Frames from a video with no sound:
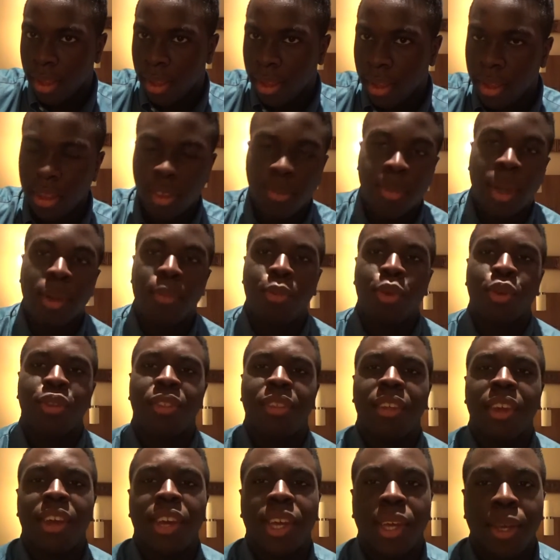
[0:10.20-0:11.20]
is my
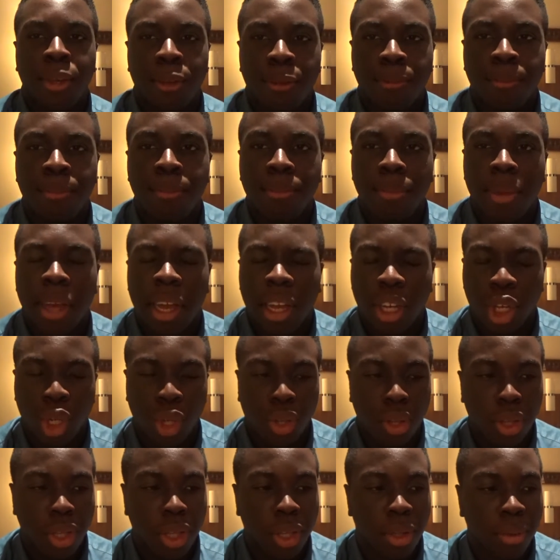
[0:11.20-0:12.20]
birthday,
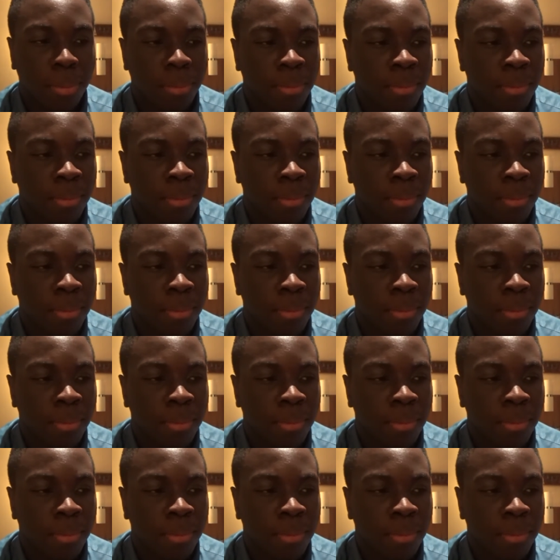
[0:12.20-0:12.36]
actually.